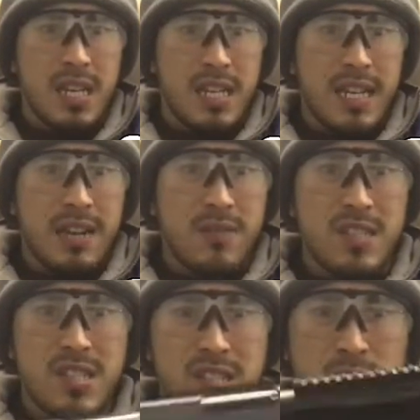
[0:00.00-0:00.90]
Now
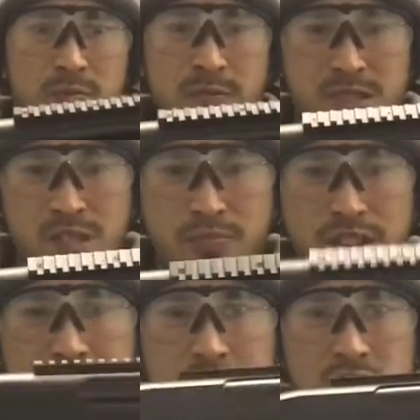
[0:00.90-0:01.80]
this is a
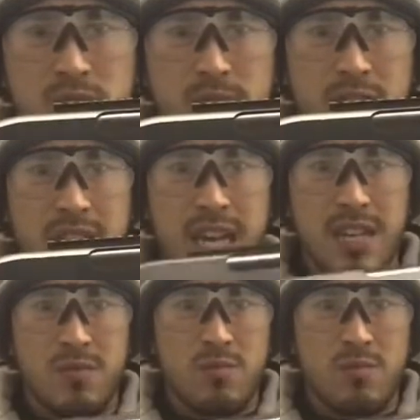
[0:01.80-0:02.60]
spring version, okay?